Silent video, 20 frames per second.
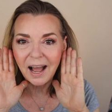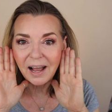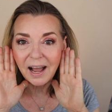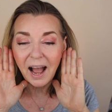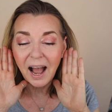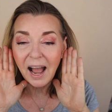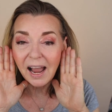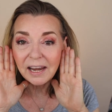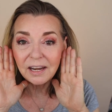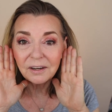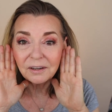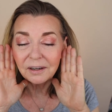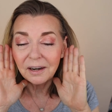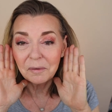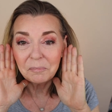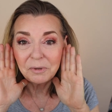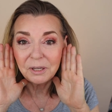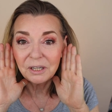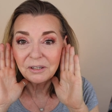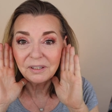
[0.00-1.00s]
higher
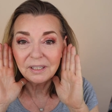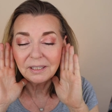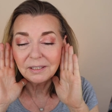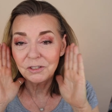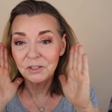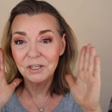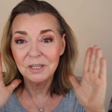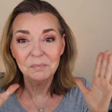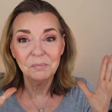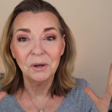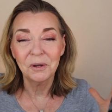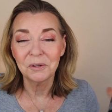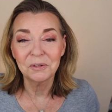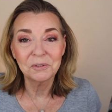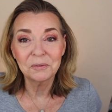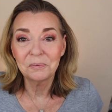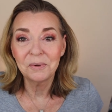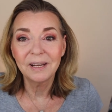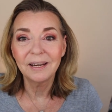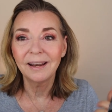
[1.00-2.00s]
appearing
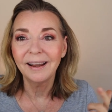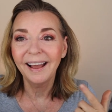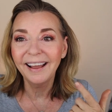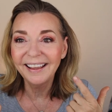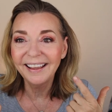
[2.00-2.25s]
cheekbones when,